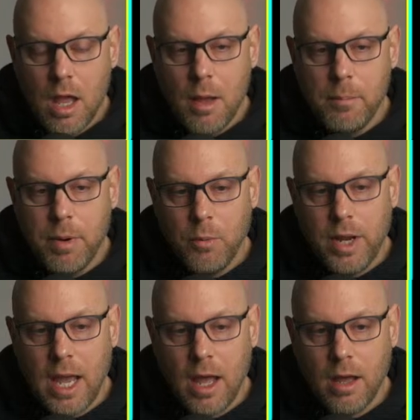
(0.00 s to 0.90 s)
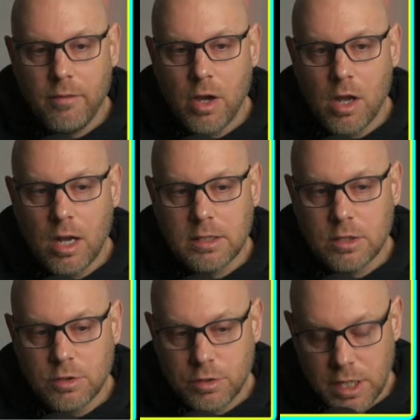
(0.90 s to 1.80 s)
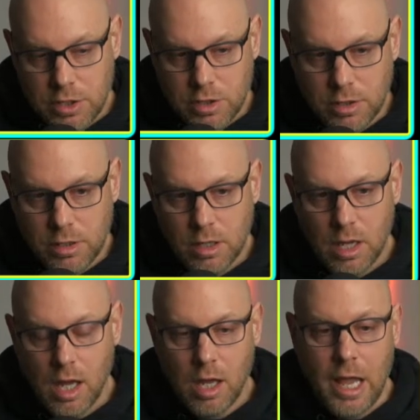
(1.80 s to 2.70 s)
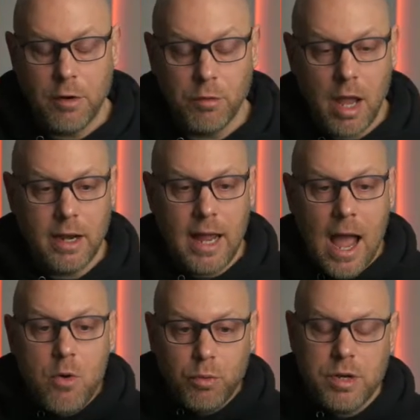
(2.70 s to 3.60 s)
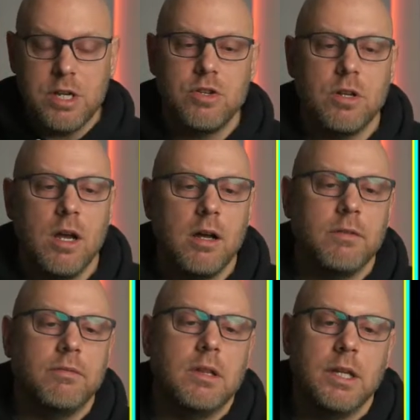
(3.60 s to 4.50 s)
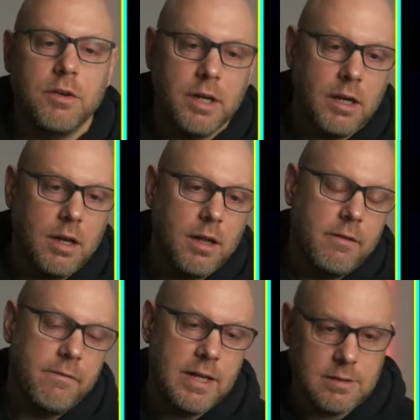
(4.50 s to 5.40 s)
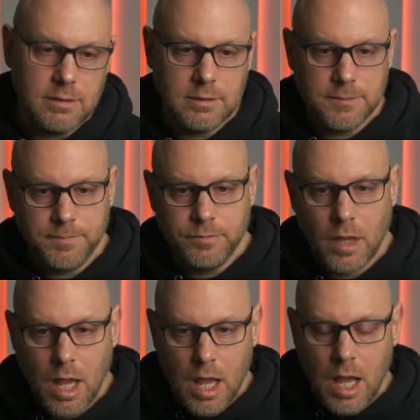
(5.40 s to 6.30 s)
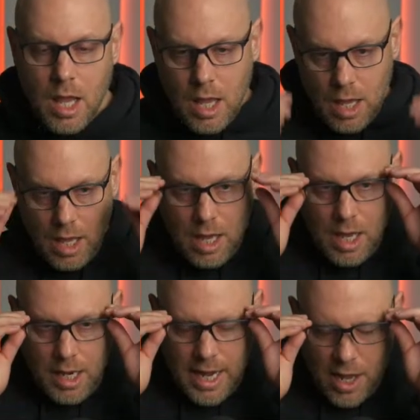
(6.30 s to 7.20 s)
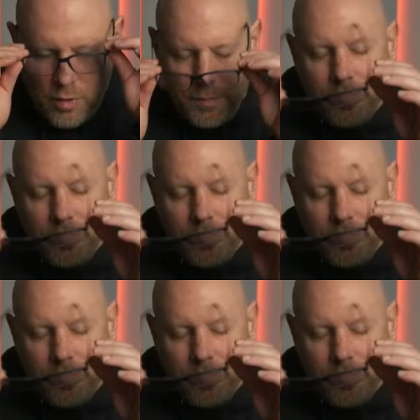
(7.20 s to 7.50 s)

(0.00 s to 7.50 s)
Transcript: but we have a concentration and an outreach of Lyran vessels. Now,